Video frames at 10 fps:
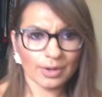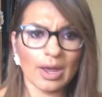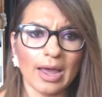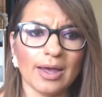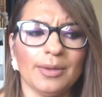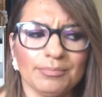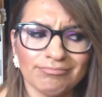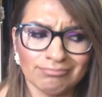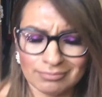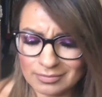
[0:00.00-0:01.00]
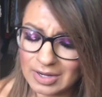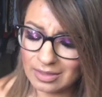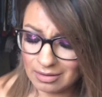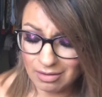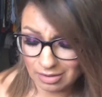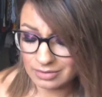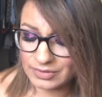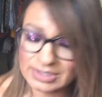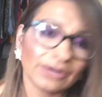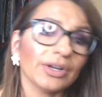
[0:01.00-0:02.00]
I think, all of it
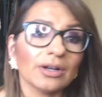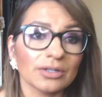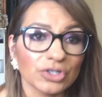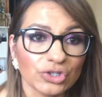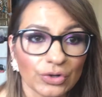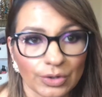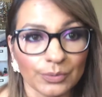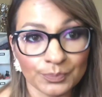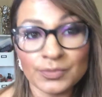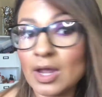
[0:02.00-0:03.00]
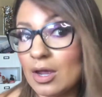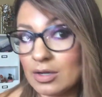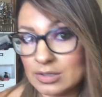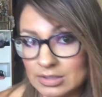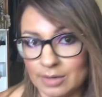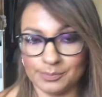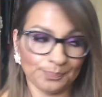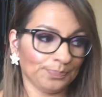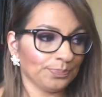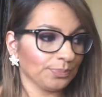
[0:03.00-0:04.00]
down here to show you. So
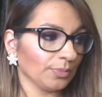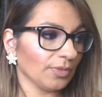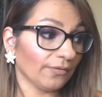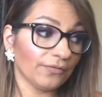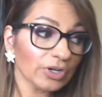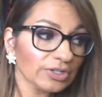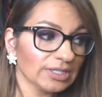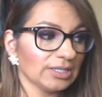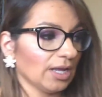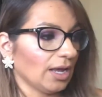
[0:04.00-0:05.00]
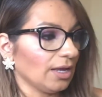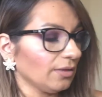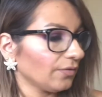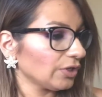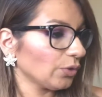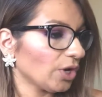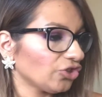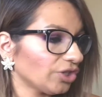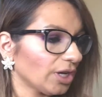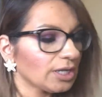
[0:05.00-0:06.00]
the first
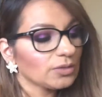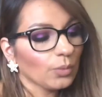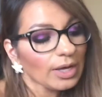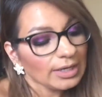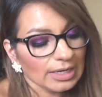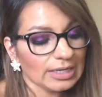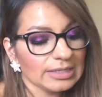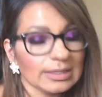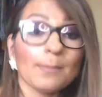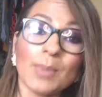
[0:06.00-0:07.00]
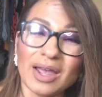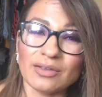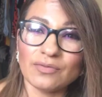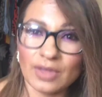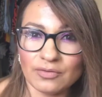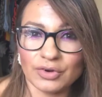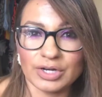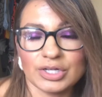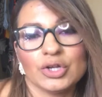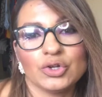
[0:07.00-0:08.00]
question is, what is my favorite
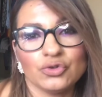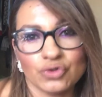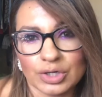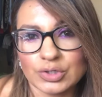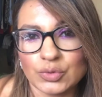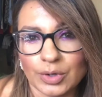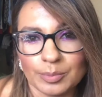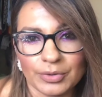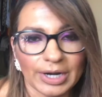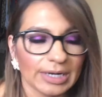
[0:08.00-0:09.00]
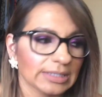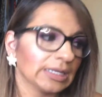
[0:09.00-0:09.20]
drugstore brand?